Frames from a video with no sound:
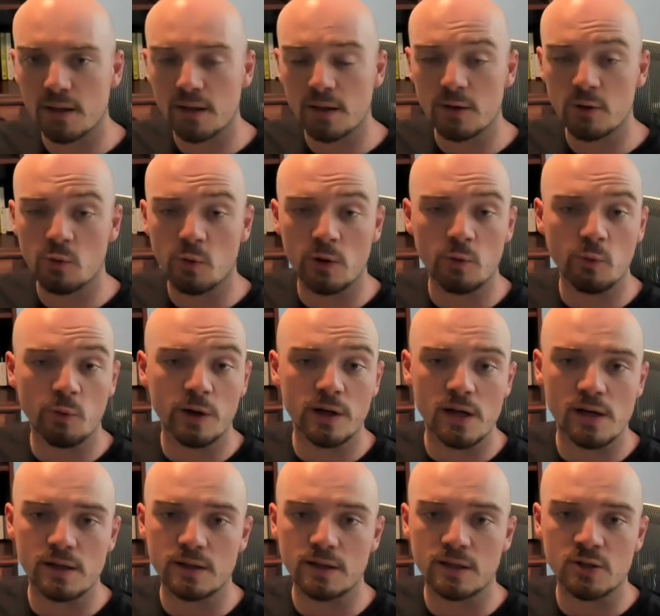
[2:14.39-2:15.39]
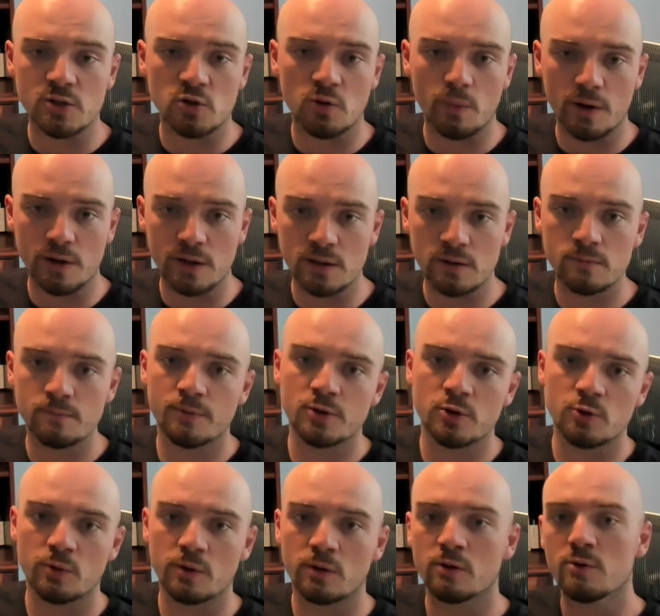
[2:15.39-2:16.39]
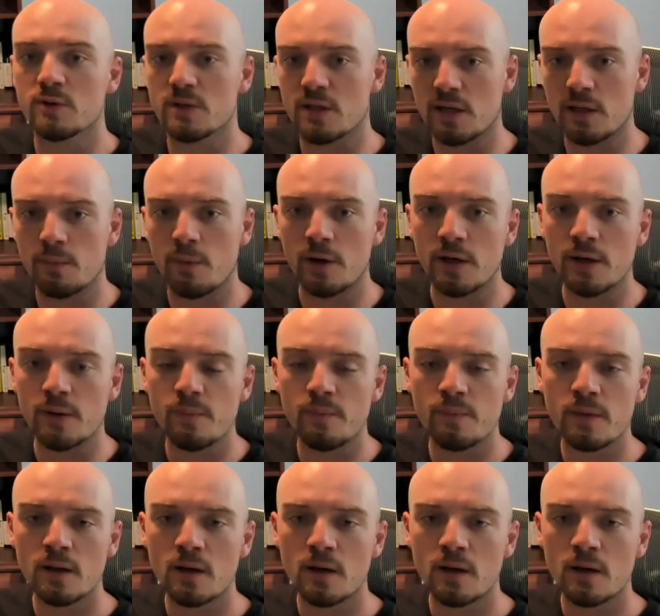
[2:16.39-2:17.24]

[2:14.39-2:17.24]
You wouldn't win any additional money, but you wouldn't lose any money.